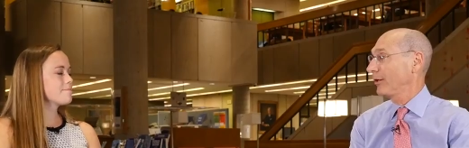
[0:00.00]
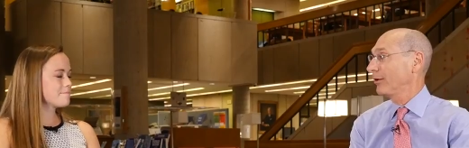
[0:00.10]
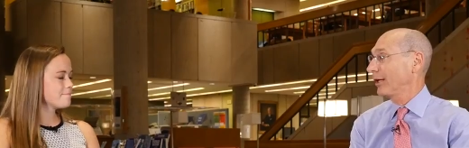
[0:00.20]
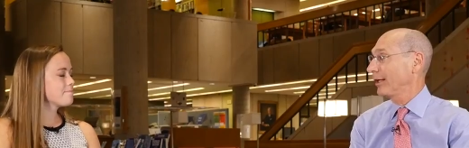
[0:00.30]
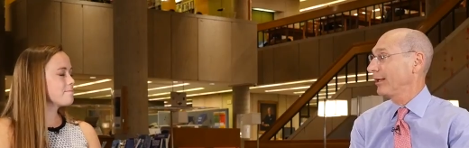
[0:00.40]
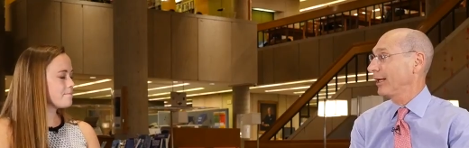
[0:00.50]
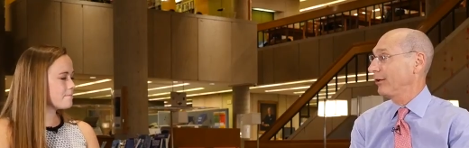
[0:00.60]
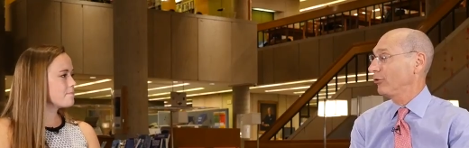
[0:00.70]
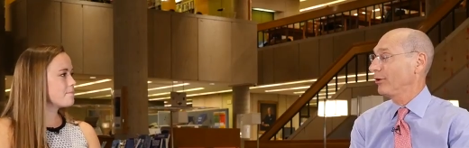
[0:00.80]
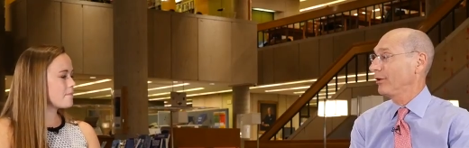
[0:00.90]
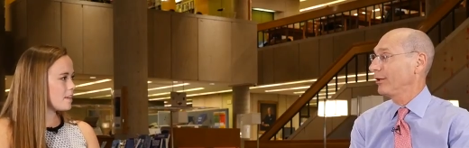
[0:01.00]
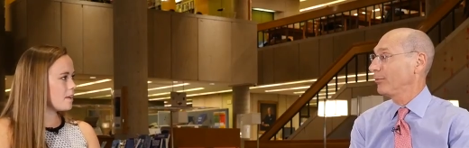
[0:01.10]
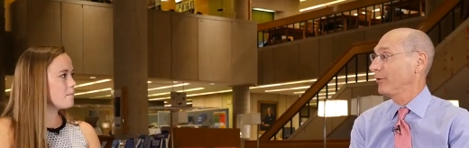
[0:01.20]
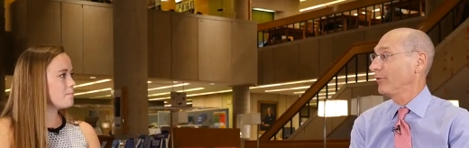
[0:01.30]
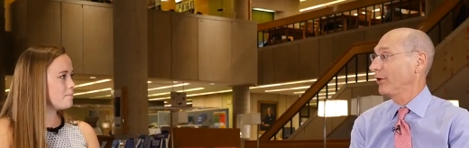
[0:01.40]
Speaker 1: in the Oneida Nation has
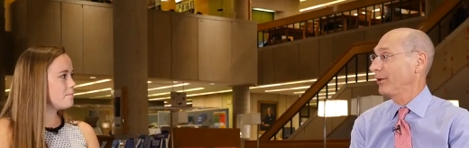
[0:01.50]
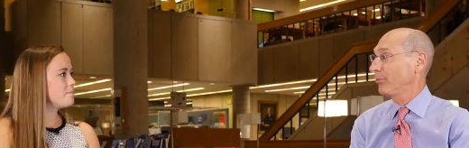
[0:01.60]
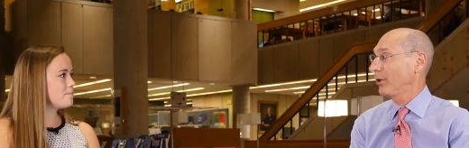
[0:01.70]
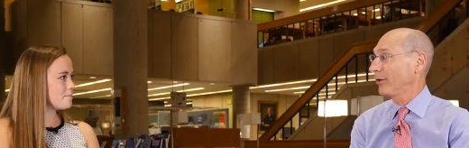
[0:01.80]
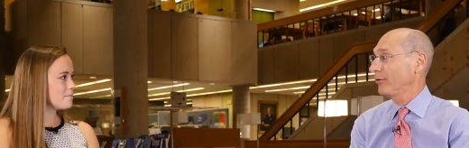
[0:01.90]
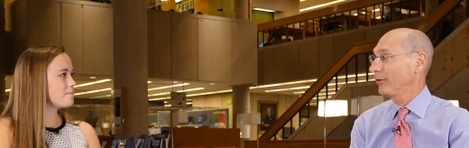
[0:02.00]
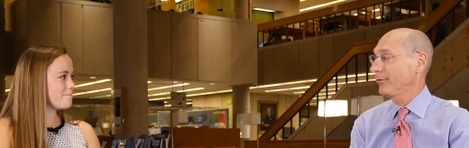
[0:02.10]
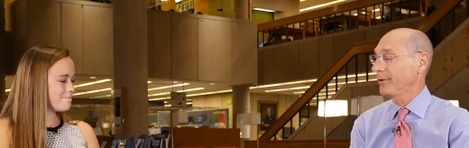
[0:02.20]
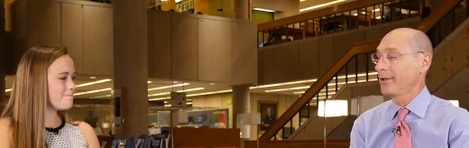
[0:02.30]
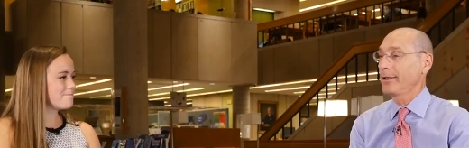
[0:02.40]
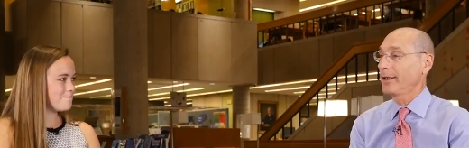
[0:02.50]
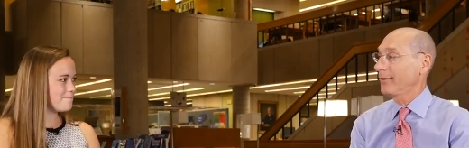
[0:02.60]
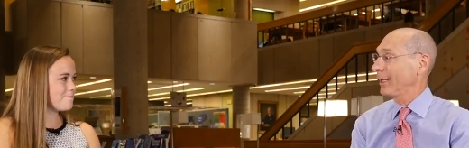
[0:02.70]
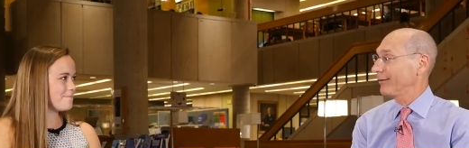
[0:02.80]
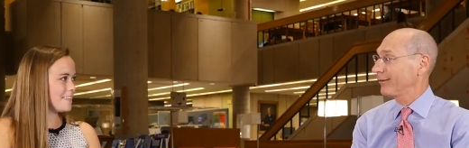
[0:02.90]
been very impressive,
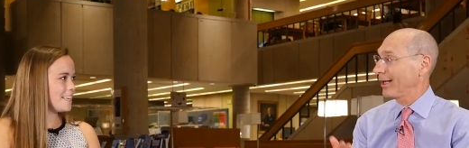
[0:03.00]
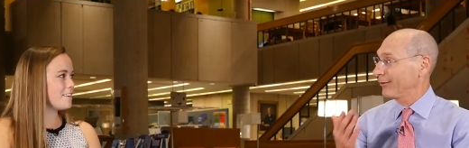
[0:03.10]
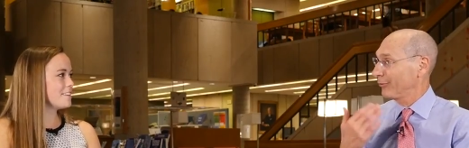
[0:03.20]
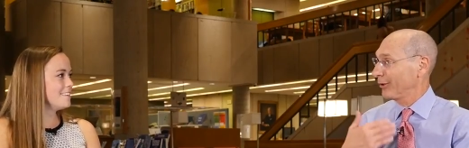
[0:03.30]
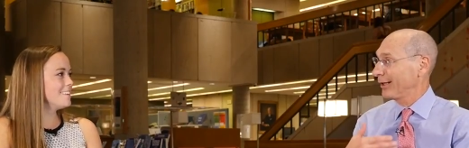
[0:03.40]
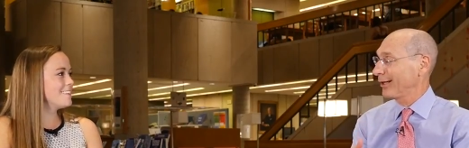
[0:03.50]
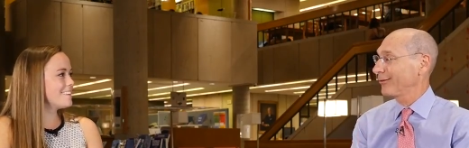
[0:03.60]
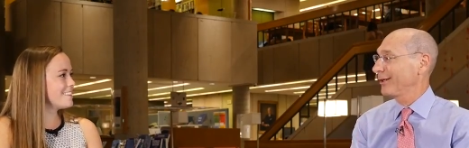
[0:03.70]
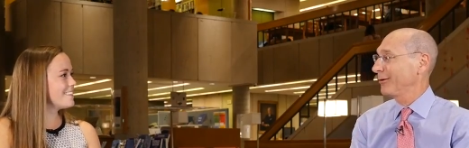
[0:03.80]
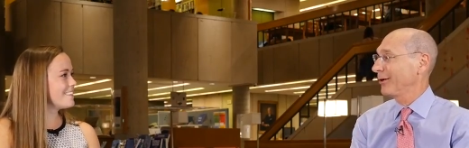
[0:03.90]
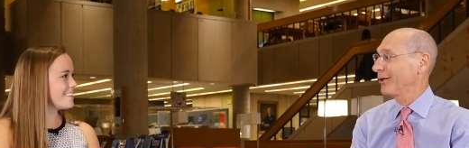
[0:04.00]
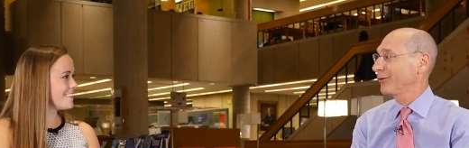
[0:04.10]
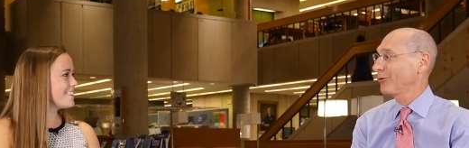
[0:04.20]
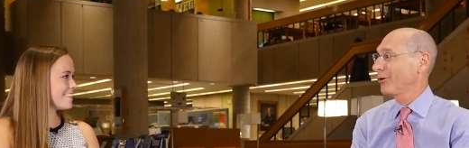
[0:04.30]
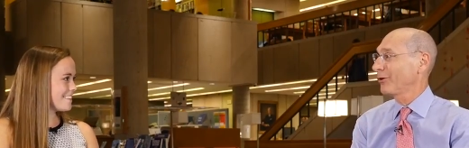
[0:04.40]
and that Thank ties you. very nicely to our
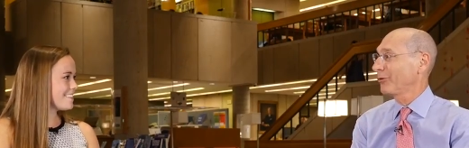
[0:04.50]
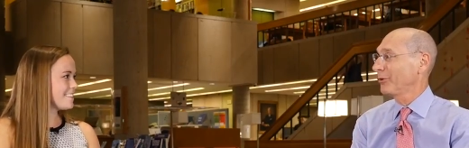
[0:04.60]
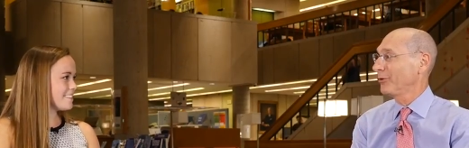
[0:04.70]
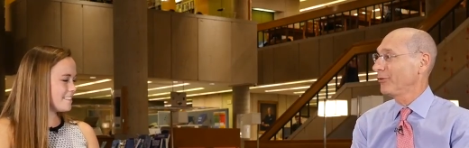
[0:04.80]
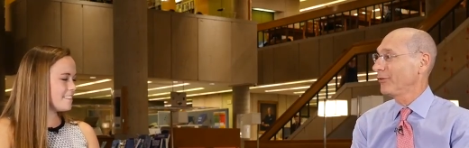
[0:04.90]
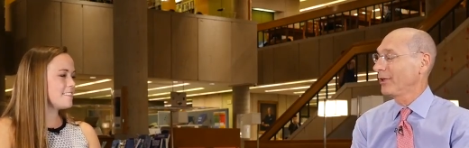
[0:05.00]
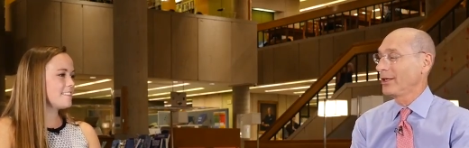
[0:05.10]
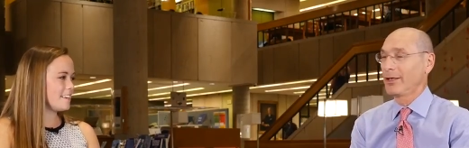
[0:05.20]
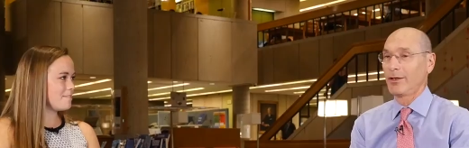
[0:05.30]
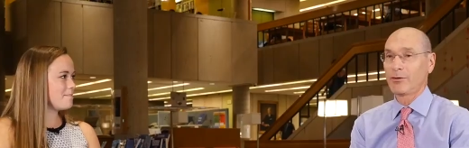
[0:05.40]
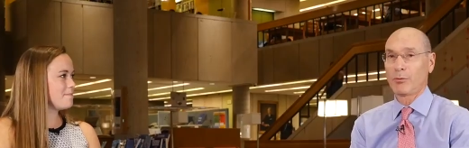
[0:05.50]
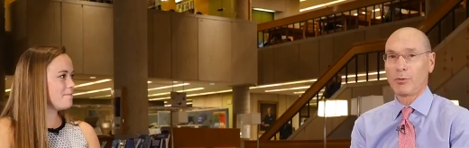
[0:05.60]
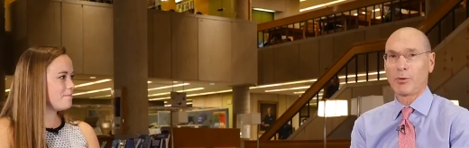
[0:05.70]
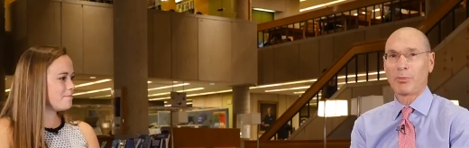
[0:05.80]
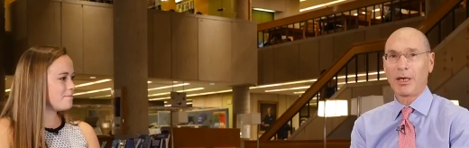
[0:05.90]
historical roots. So
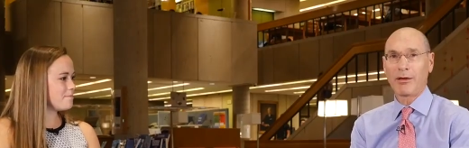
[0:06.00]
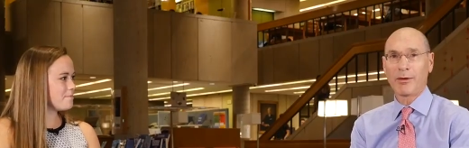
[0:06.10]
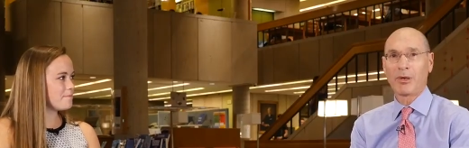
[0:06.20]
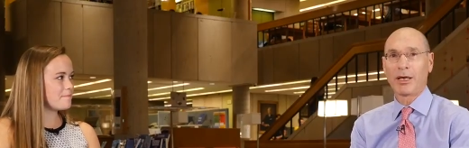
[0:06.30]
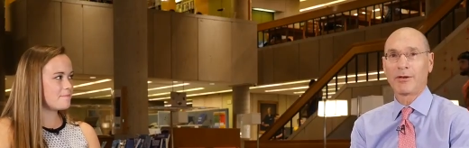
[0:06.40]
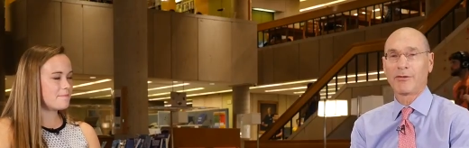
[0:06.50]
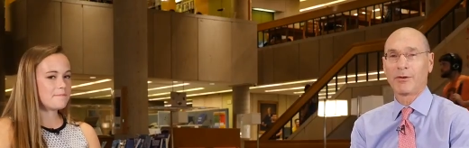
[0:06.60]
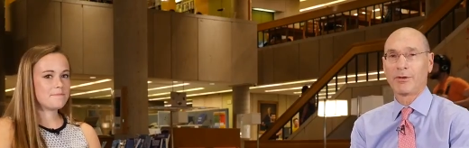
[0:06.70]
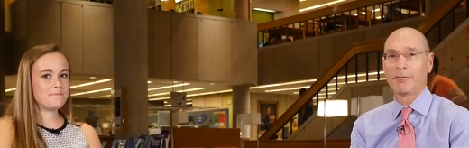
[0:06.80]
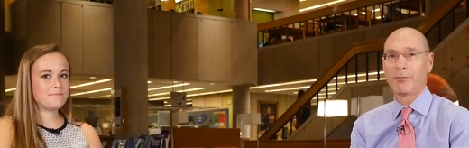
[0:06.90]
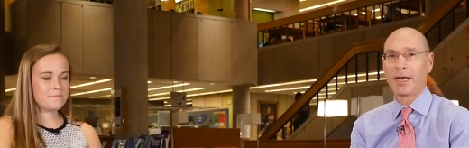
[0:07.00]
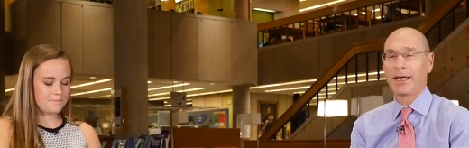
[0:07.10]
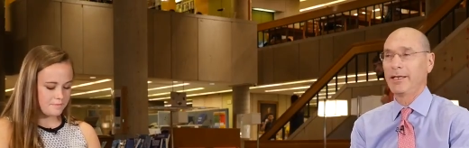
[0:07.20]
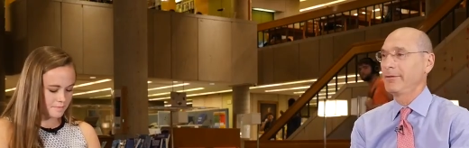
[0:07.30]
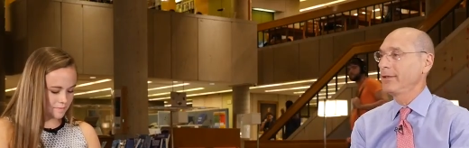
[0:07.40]
we're proud of the progress that we've
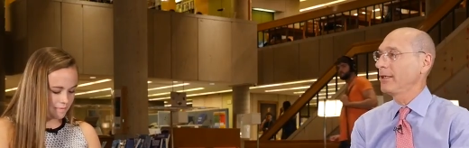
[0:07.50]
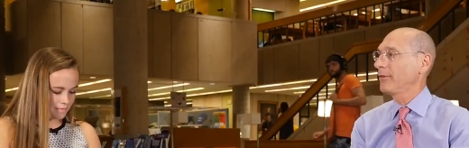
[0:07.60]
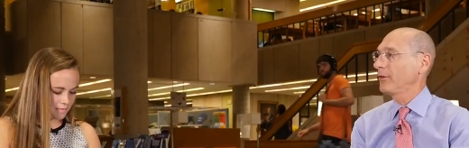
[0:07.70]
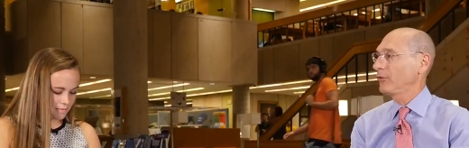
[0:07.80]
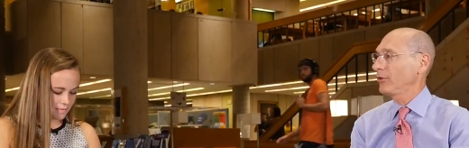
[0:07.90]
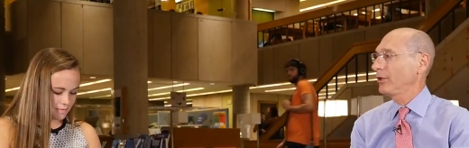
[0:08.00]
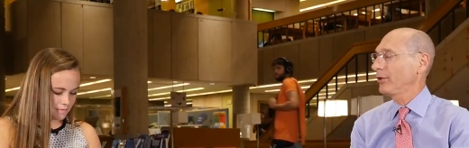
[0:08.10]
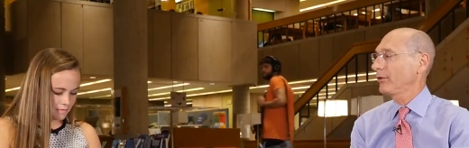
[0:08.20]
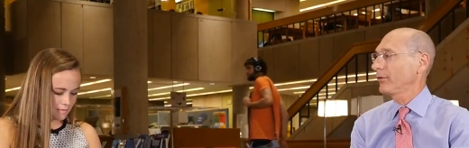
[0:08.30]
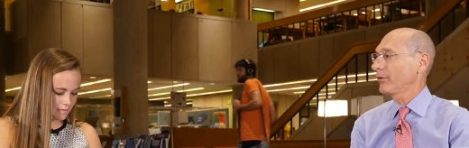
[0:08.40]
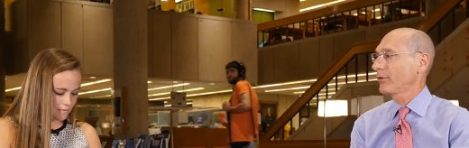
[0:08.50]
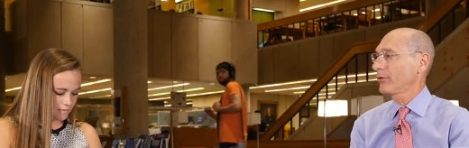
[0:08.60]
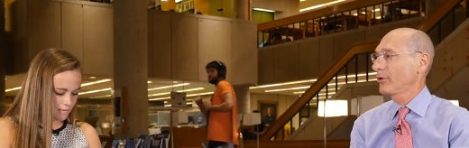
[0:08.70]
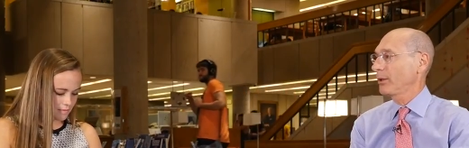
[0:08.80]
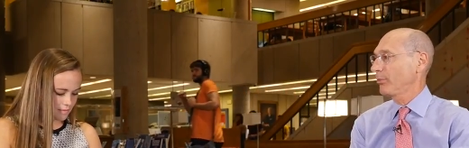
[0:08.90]
made. You know, this year,
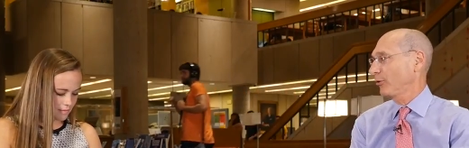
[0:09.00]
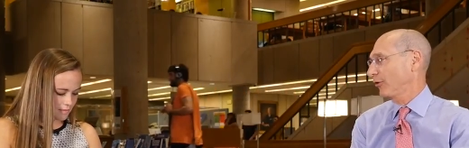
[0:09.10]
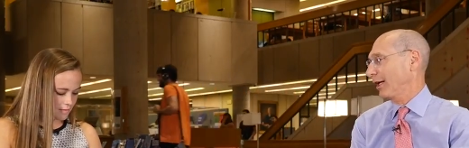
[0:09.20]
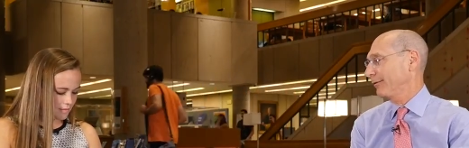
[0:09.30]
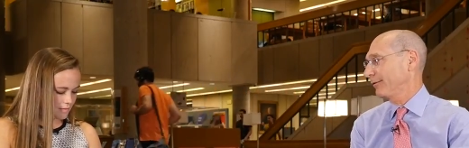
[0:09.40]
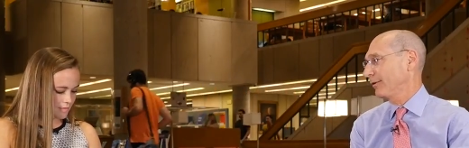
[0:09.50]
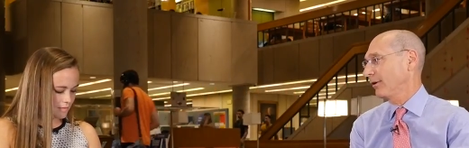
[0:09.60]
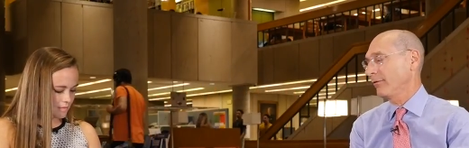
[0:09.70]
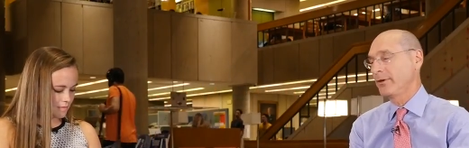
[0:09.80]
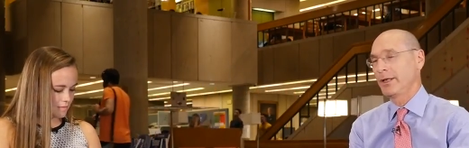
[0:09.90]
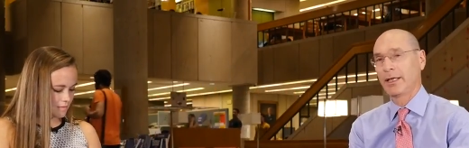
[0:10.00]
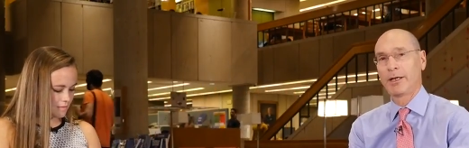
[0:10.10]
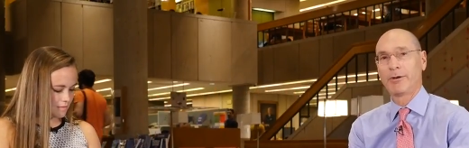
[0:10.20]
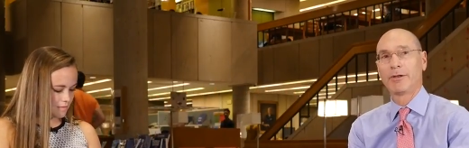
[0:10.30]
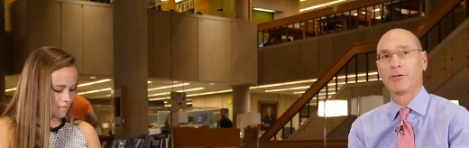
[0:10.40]
thirty percent of the
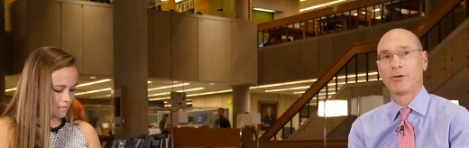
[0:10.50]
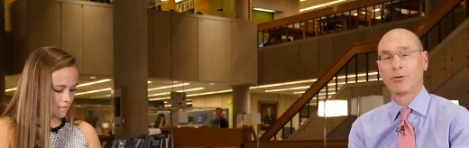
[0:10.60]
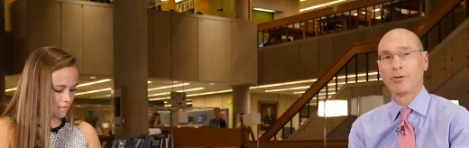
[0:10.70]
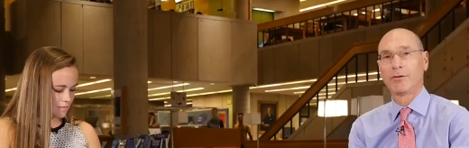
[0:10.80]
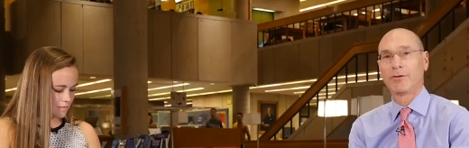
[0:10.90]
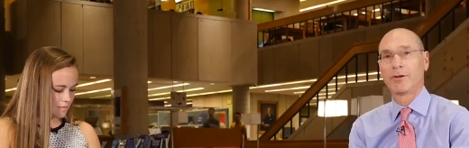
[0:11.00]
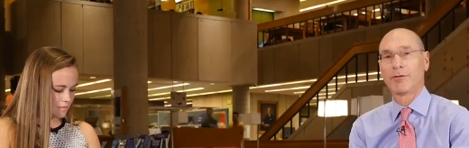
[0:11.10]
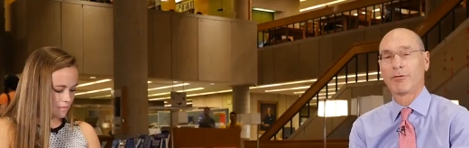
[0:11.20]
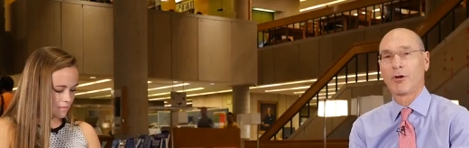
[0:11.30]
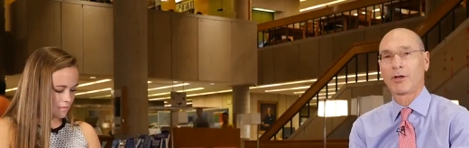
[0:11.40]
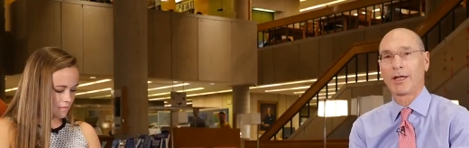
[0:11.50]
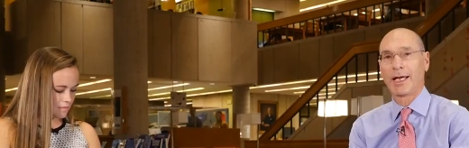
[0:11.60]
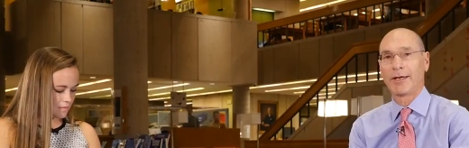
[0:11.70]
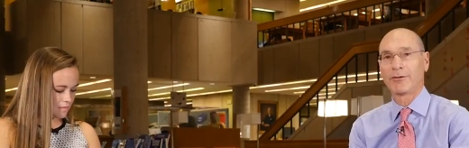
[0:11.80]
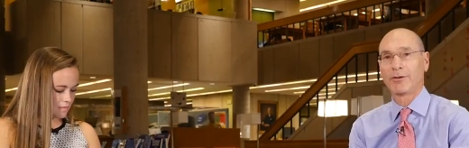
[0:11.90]
entering students in the fall
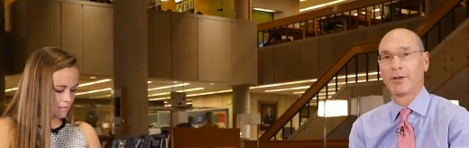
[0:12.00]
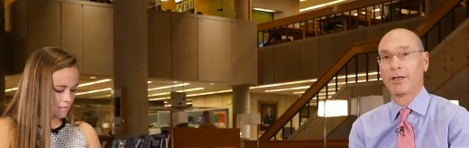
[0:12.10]
class